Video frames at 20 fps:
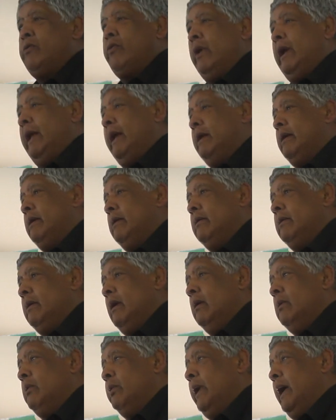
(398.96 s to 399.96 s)
drilling
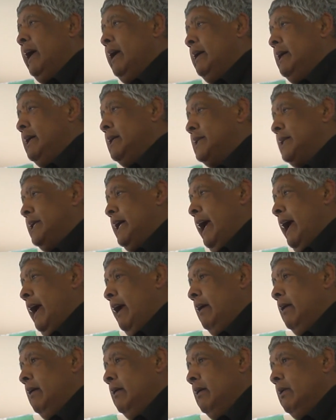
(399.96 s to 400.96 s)
don't we
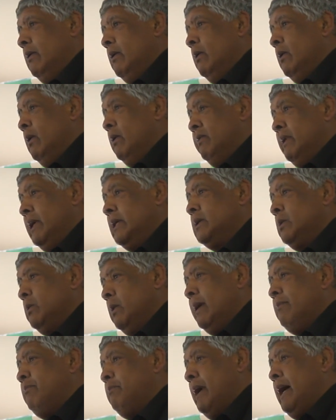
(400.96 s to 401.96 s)
understand? All of us,
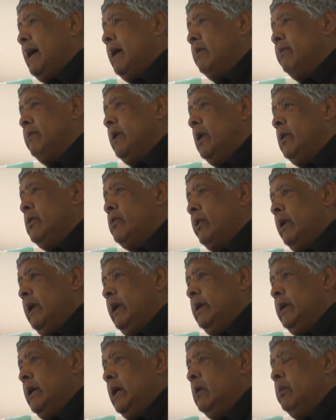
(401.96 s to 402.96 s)
what part of no
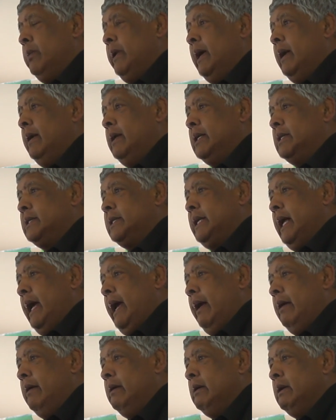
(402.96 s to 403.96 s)
drilling don't we
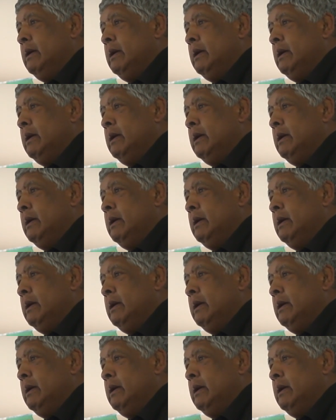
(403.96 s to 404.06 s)
understand?